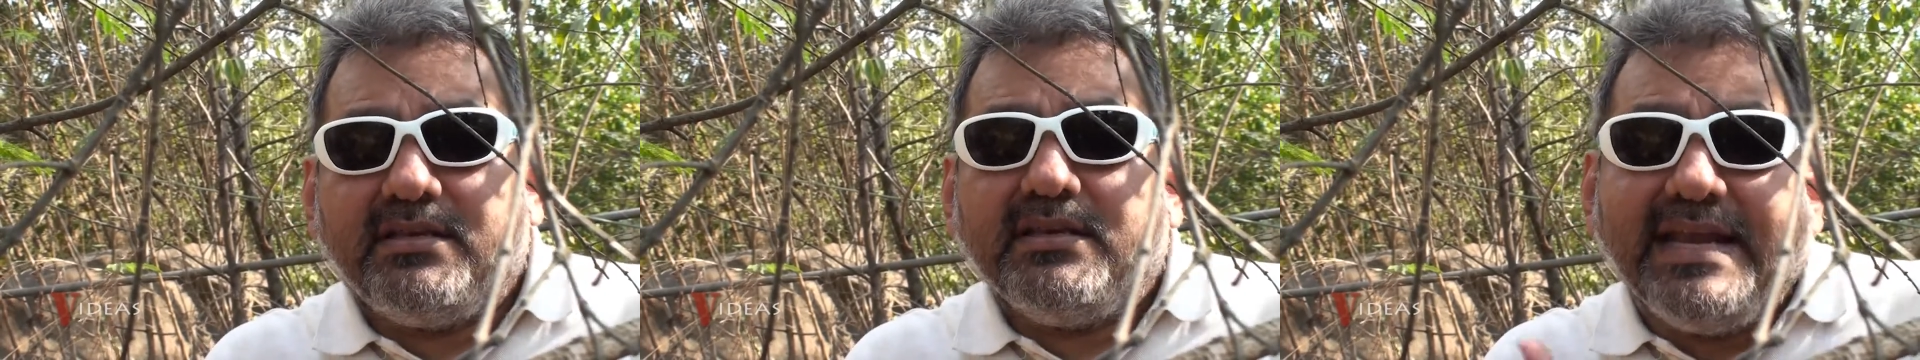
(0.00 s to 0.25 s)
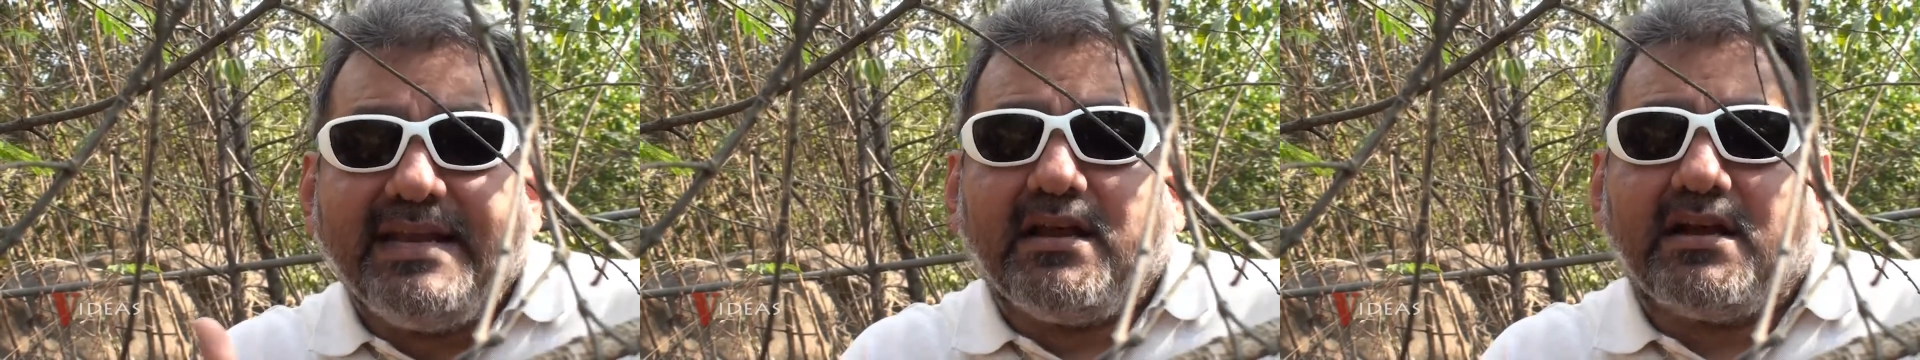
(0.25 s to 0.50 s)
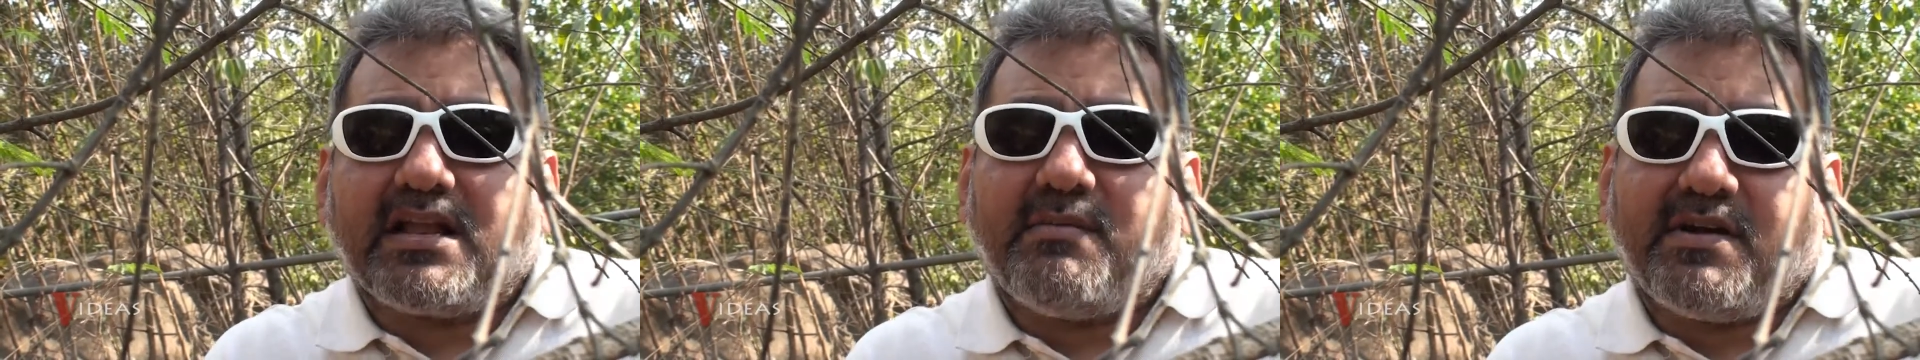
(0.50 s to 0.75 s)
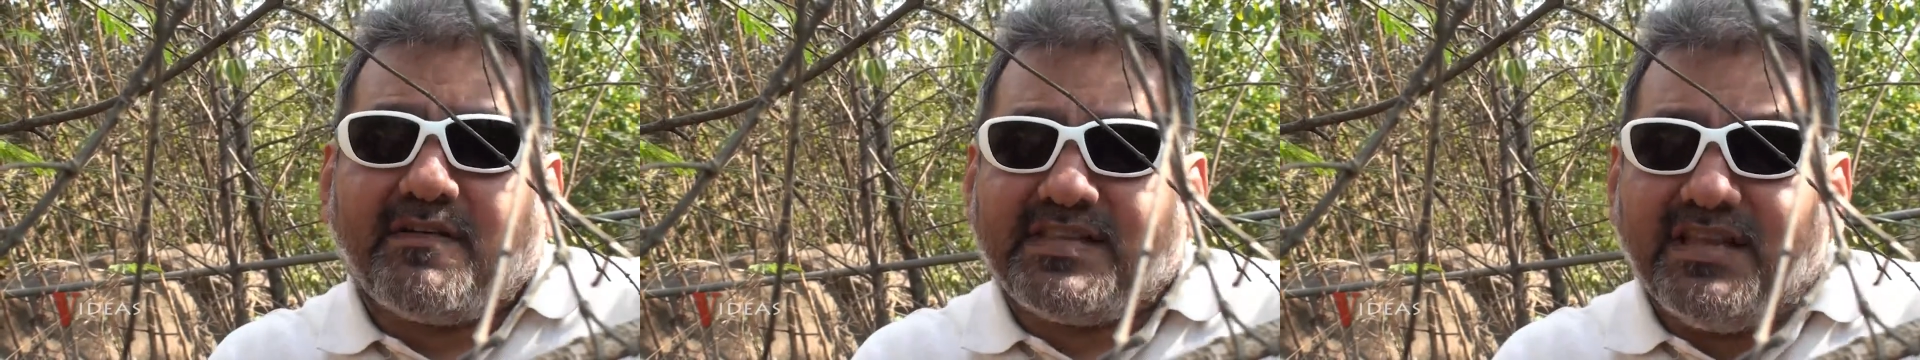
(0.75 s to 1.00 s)
need not come
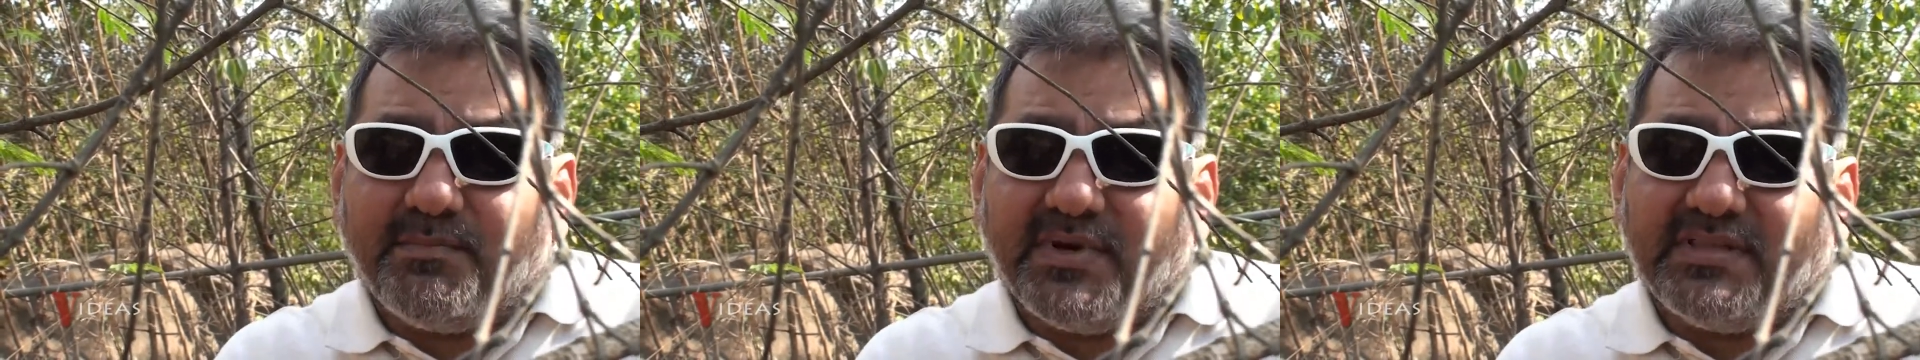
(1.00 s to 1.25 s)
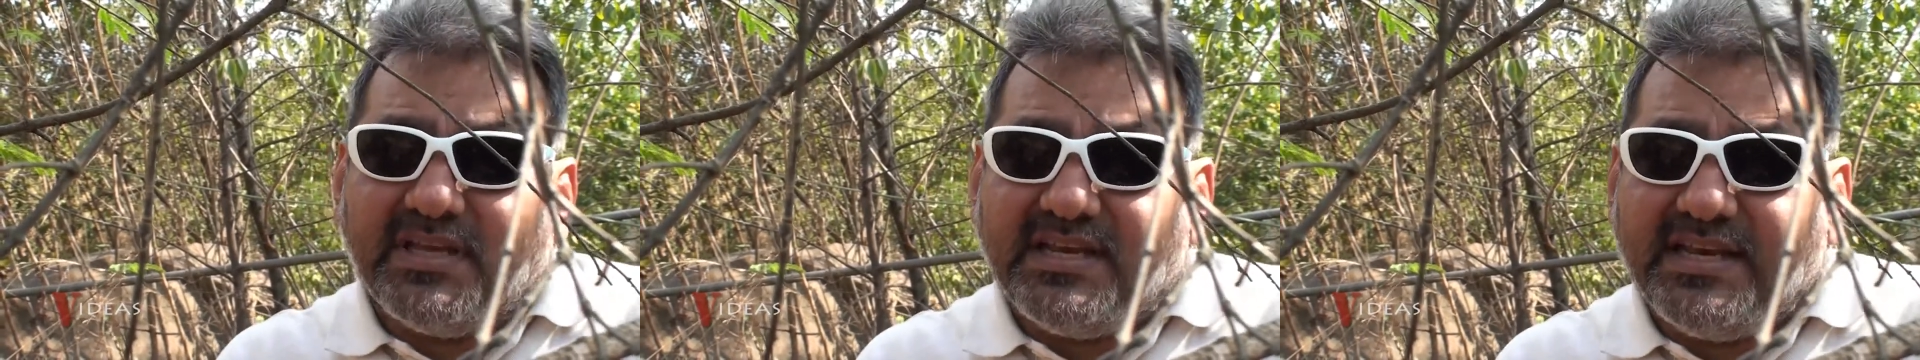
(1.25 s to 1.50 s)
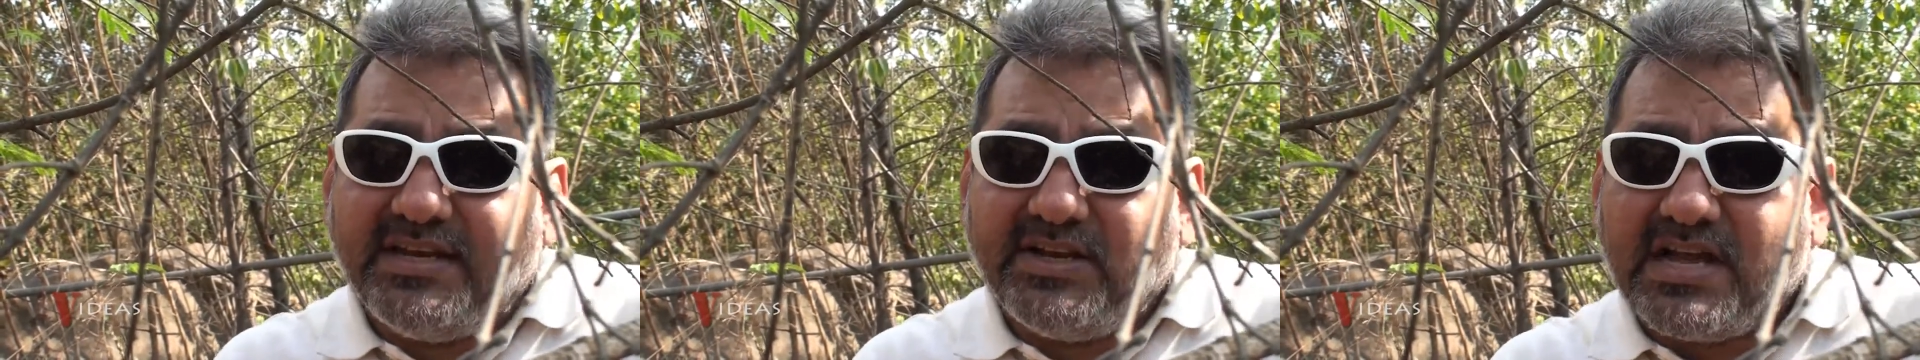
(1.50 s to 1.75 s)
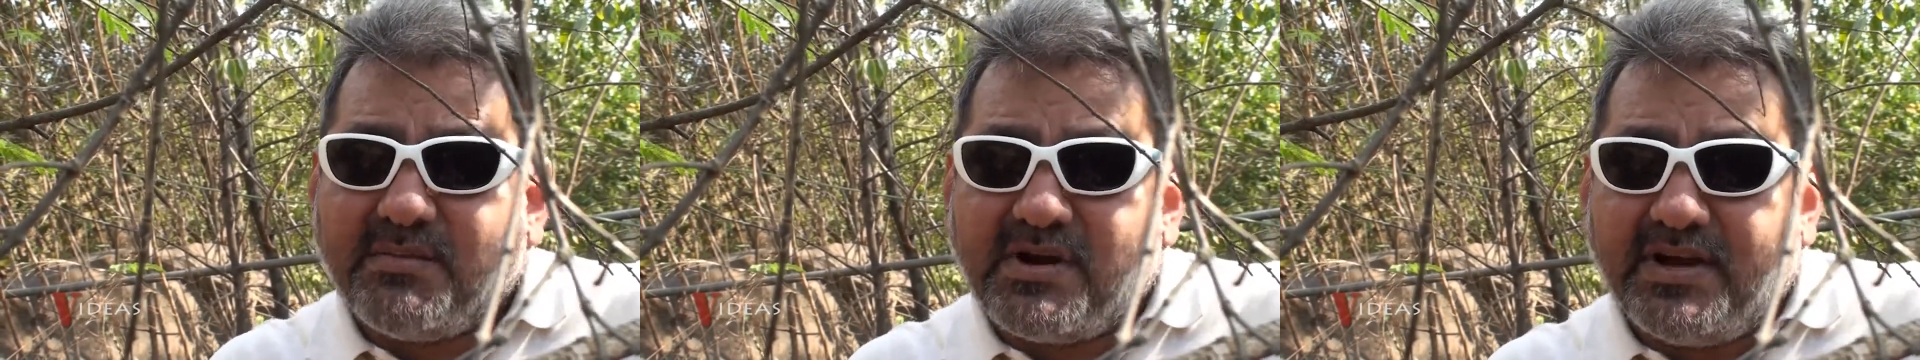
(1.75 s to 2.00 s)
out of sympathy, it need to
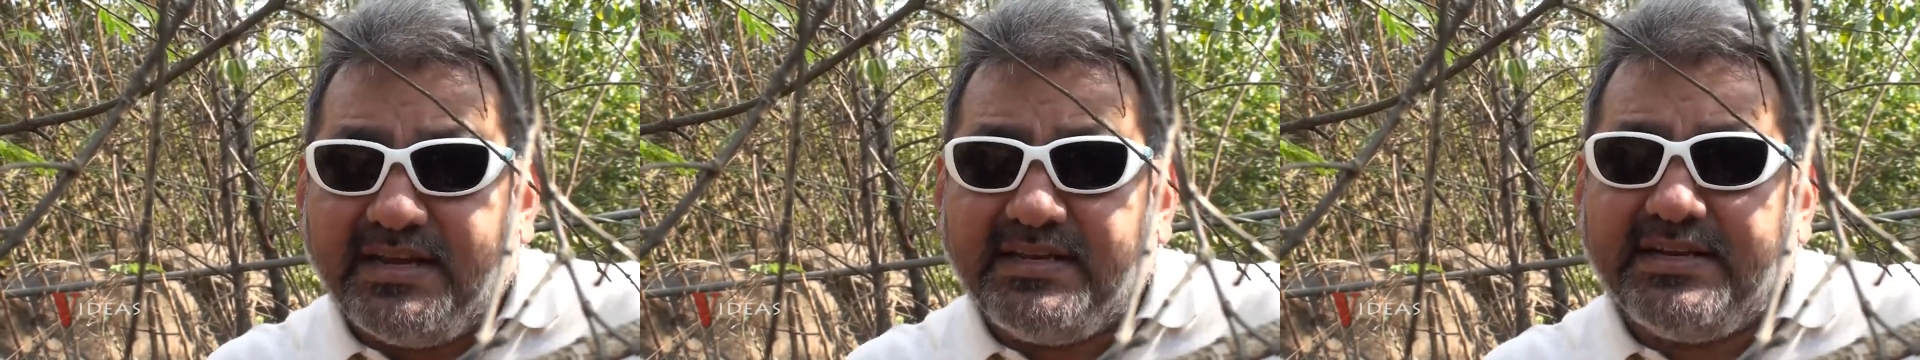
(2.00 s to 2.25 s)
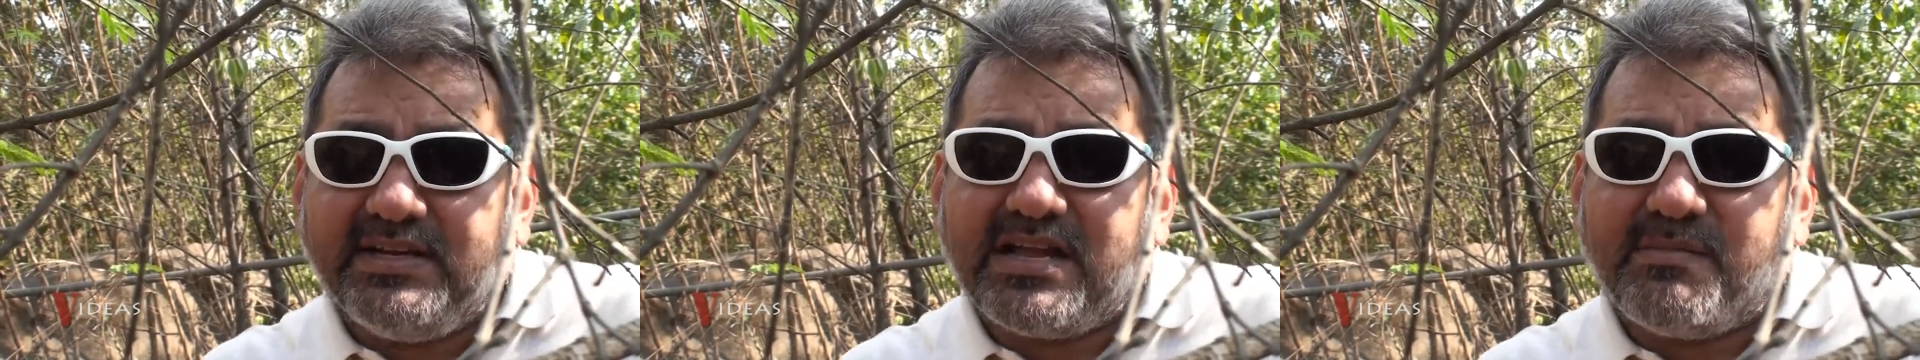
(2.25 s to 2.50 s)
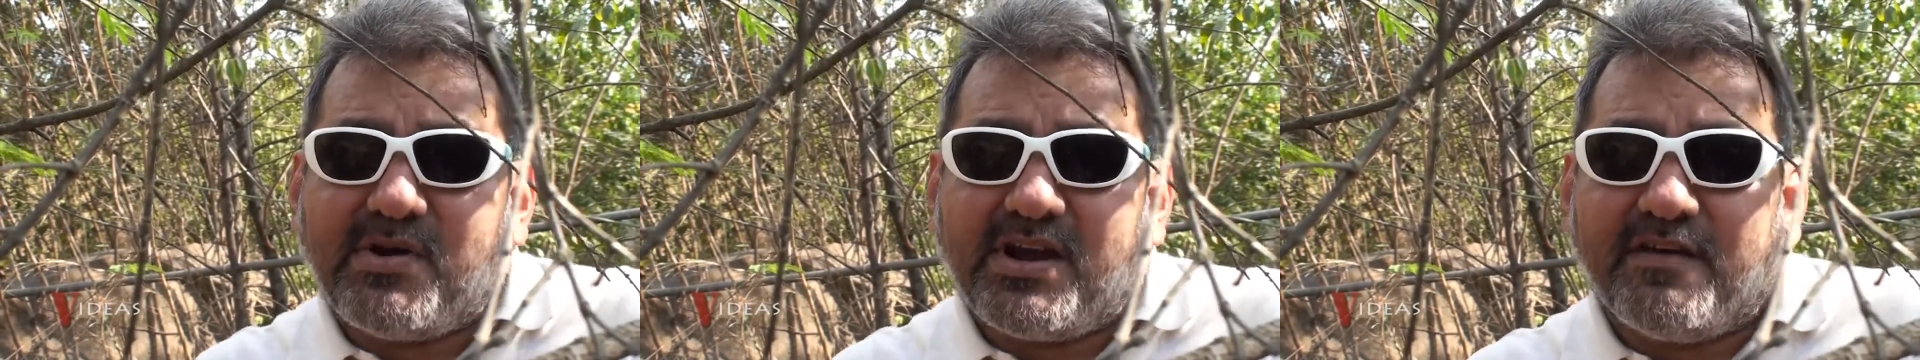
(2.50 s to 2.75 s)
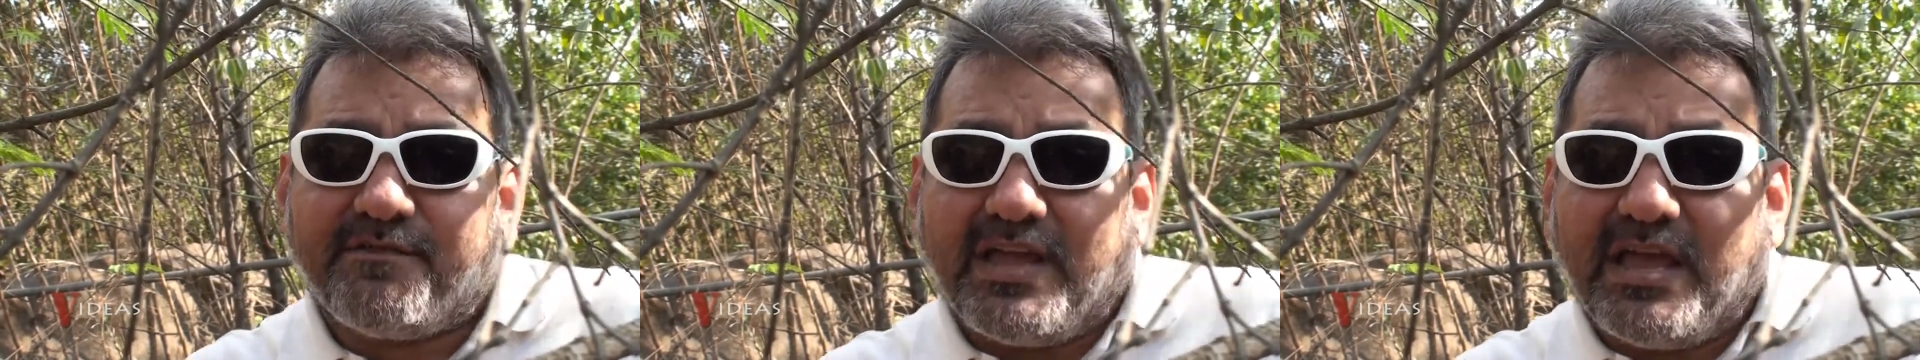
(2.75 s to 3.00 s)
come out
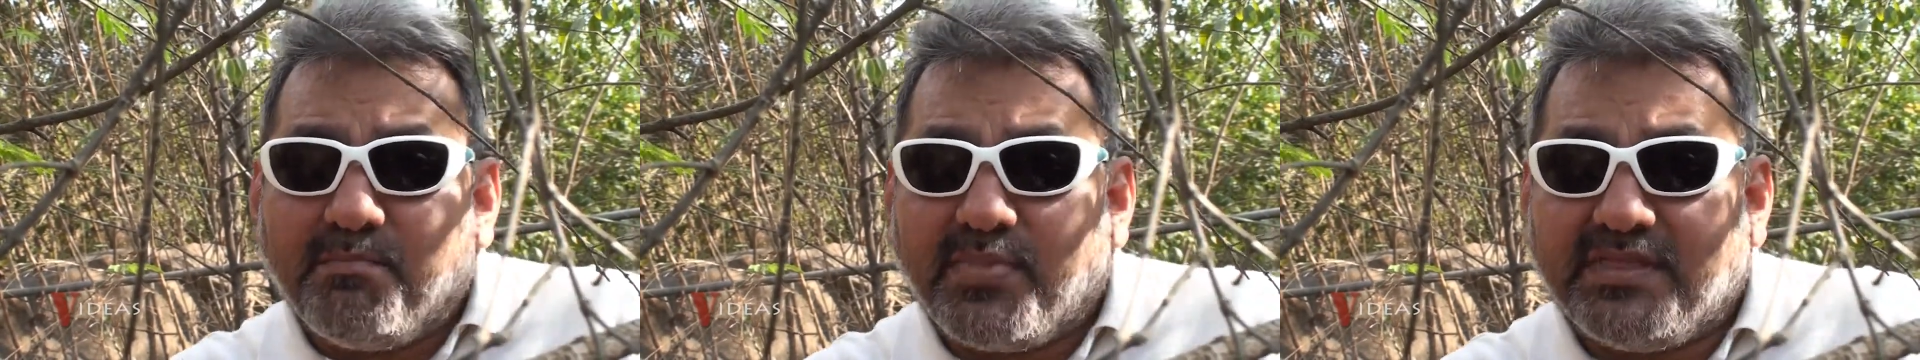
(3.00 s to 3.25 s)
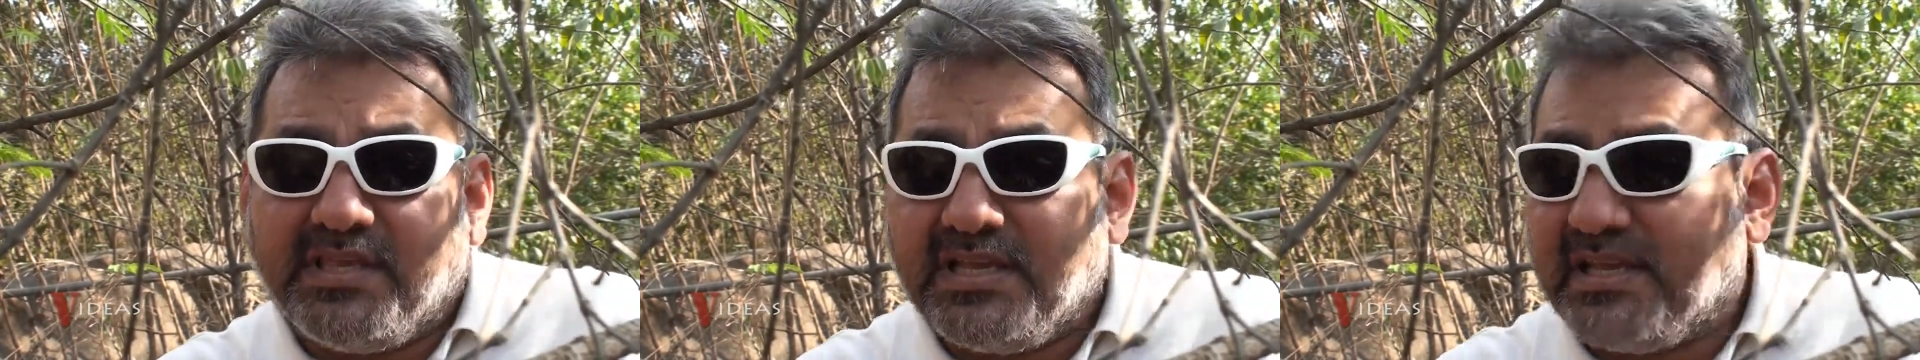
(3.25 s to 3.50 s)
of empathy.